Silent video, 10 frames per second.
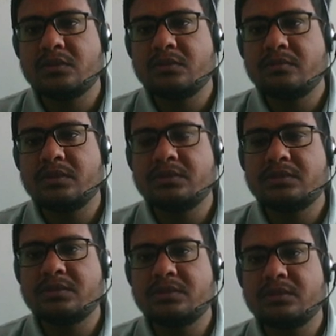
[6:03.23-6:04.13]

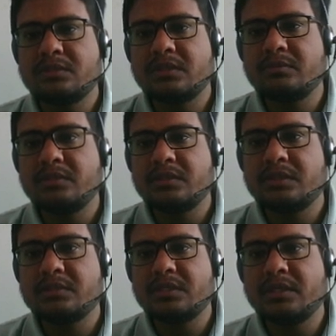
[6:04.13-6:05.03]
plus this can be written
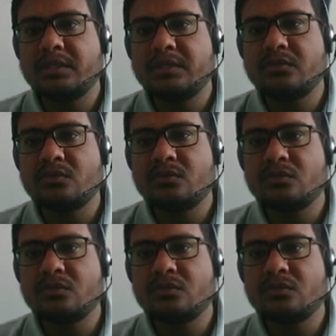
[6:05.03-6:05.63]
as I into